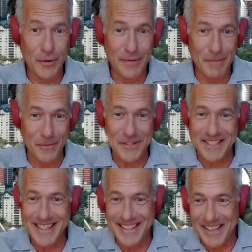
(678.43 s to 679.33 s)
of them or
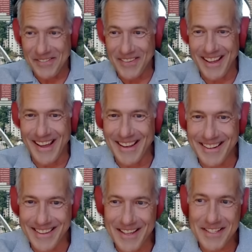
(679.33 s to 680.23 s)
seen them, and
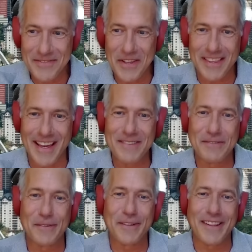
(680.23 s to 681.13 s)
they should be
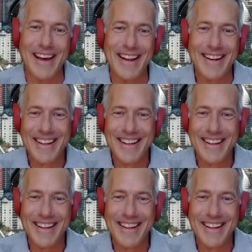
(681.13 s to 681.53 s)
thankful for that.